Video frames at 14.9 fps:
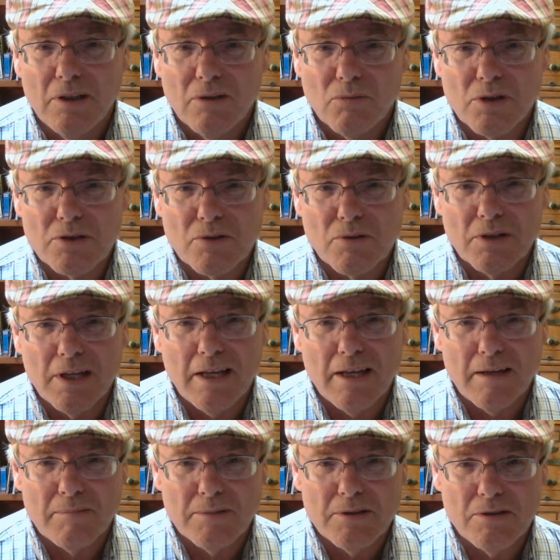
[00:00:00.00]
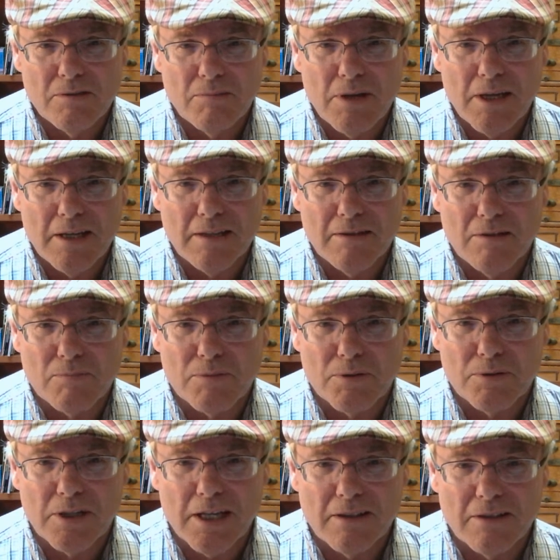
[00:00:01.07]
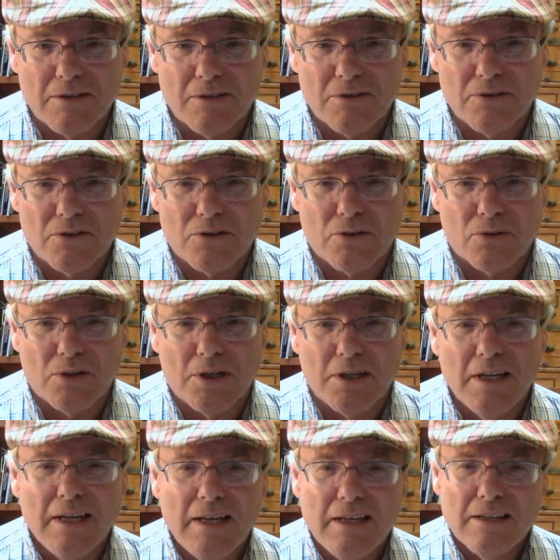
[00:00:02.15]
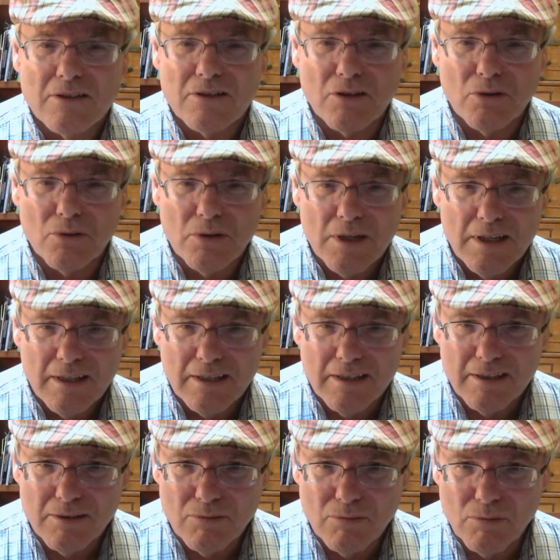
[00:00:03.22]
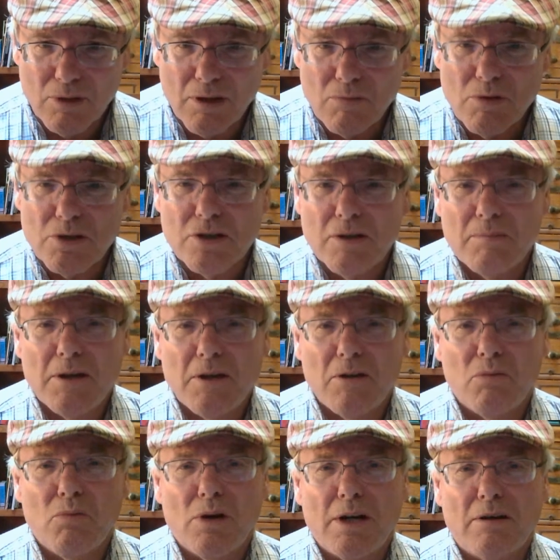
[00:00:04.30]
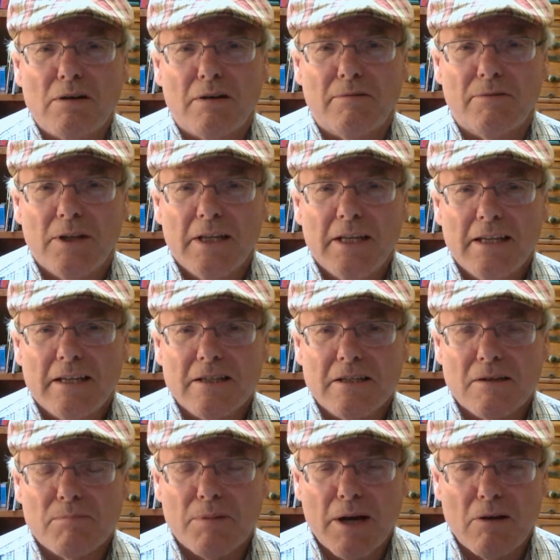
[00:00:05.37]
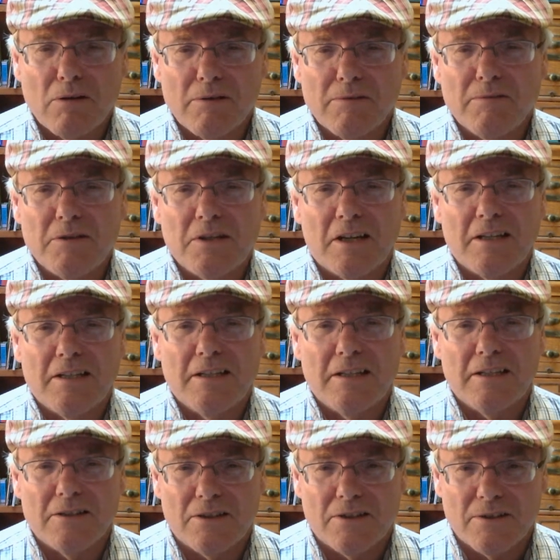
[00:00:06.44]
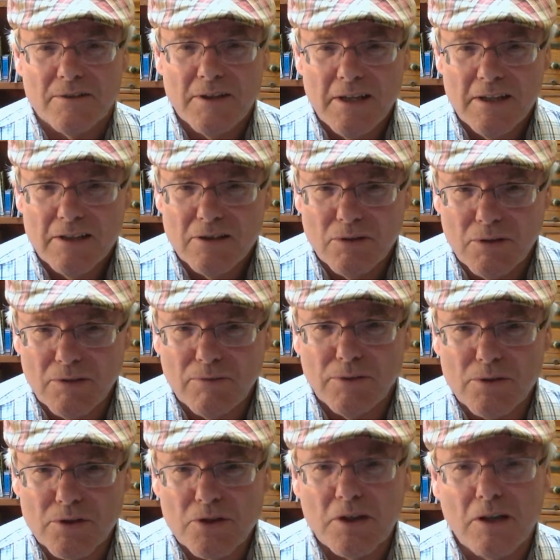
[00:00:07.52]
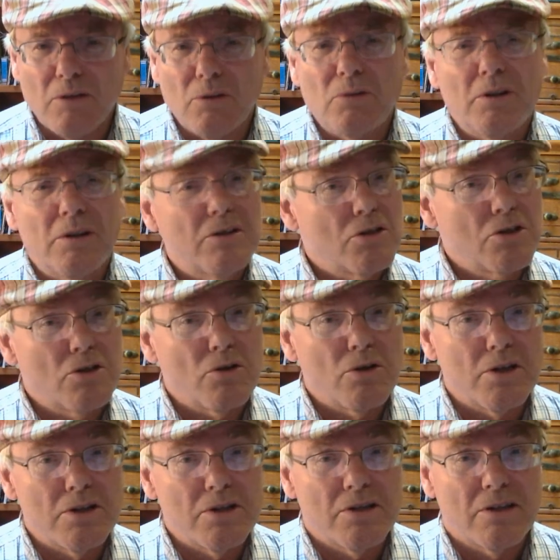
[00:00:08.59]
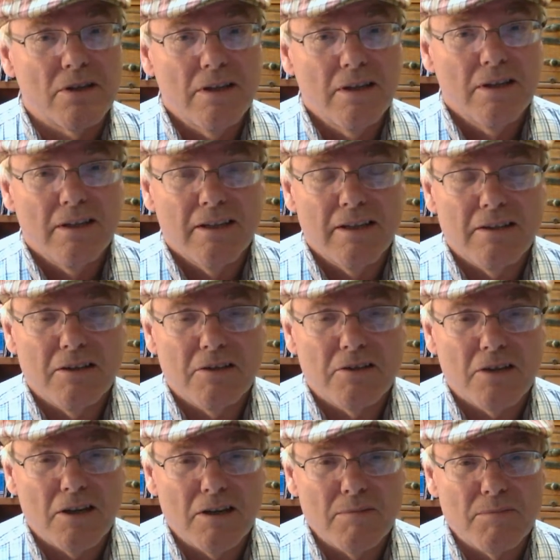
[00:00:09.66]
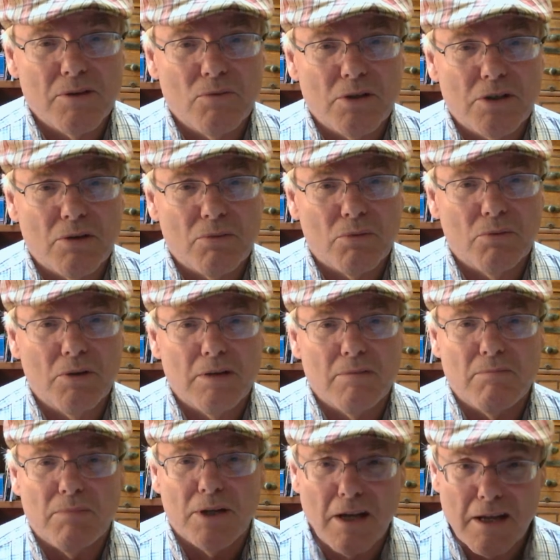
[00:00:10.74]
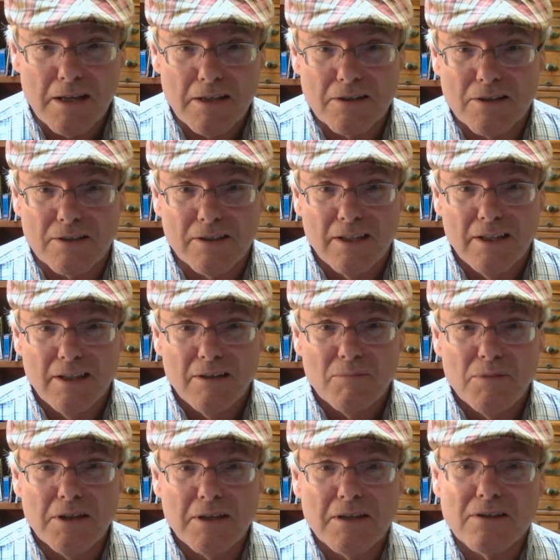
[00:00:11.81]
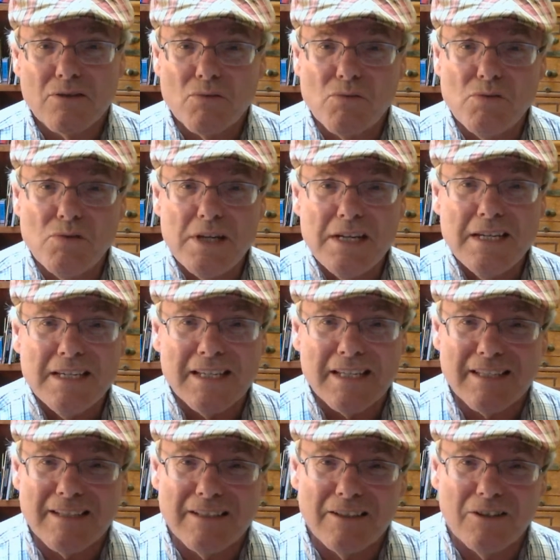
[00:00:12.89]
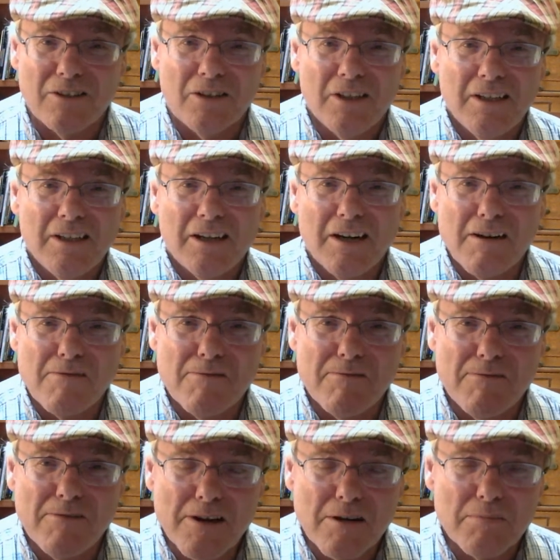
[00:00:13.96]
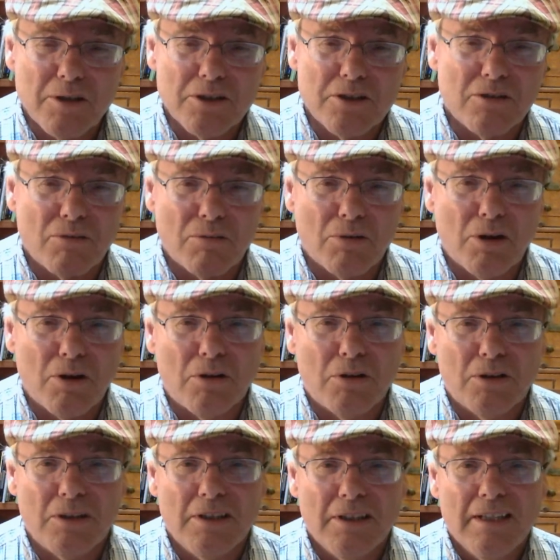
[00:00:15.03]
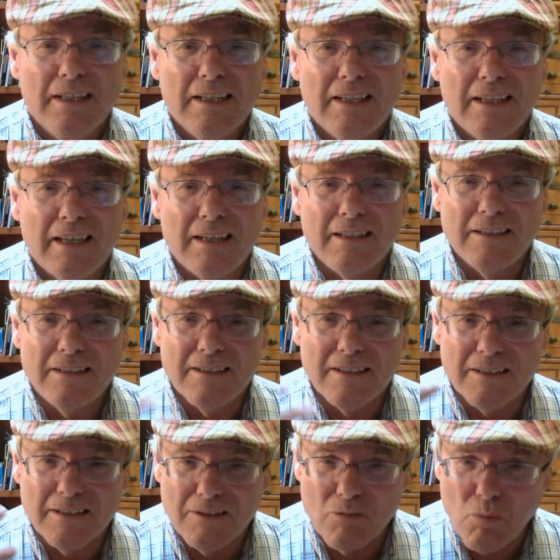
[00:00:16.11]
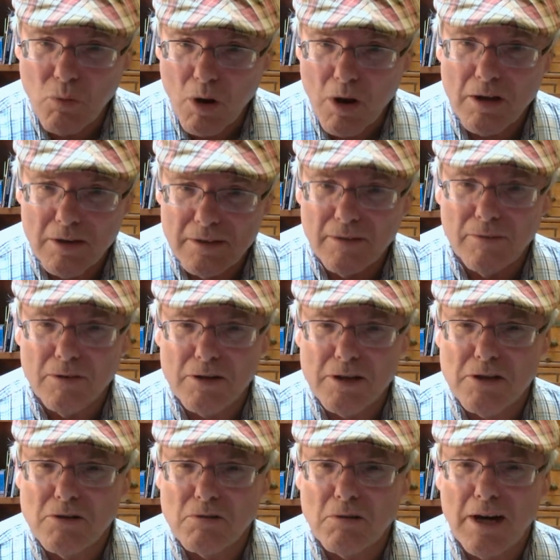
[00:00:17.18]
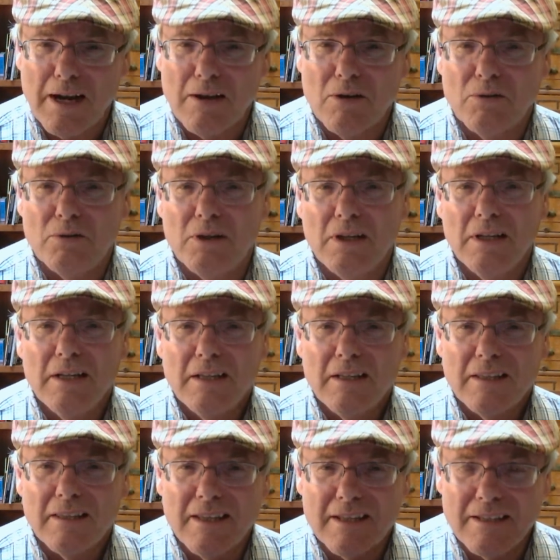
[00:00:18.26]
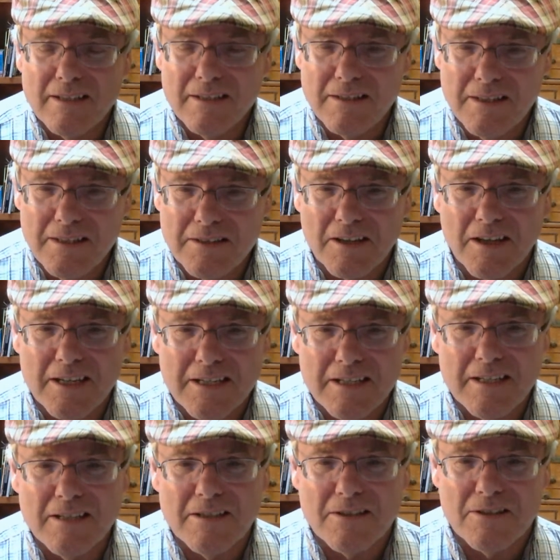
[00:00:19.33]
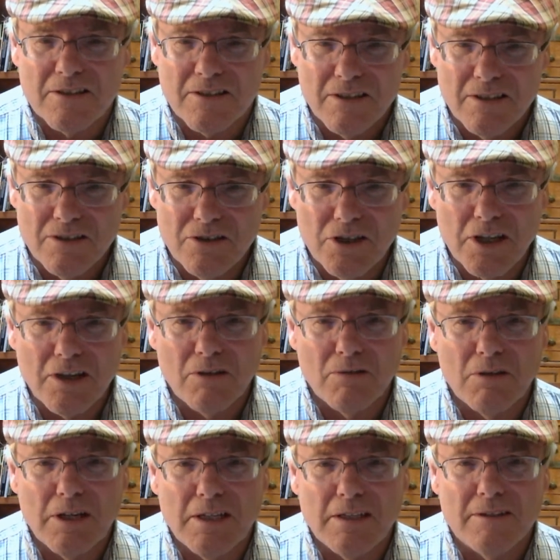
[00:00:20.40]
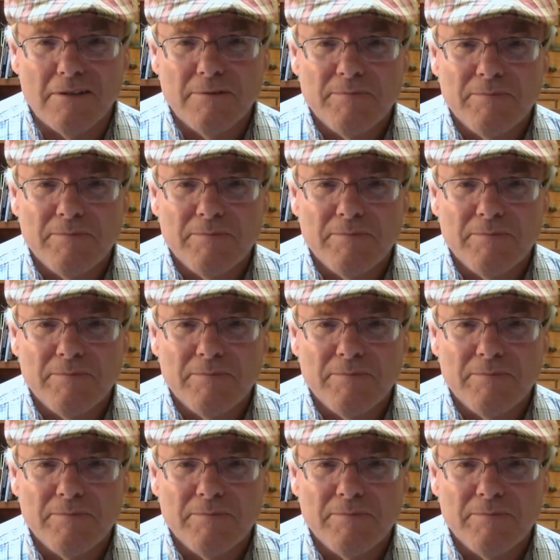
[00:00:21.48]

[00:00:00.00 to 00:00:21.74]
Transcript: what's going to happen to the man, the protagonist in the story. So what I want you to be aware of is the power of these ideas to influence not only the stories and the times in which they were written, but us, because we still are very much enthralled and walk on the very ground that these ideas generated.